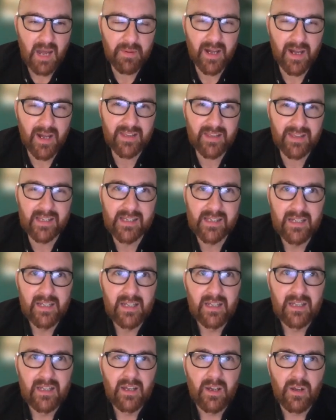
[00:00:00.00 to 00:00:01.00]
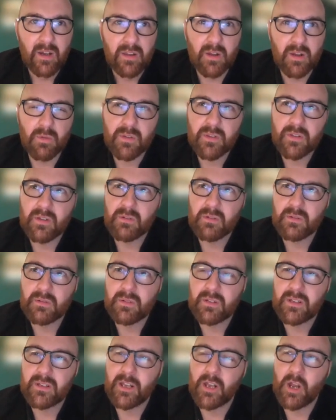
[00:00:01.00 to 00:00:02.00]
But I think
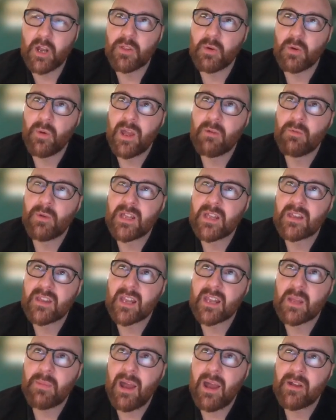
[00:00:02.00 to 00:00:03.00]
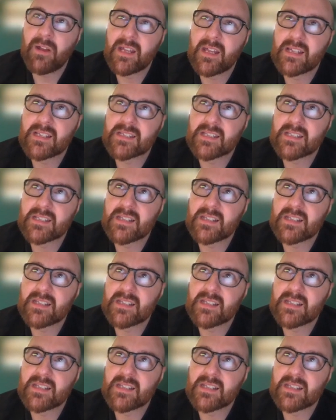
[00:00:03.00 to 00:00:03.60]
the way we think about it is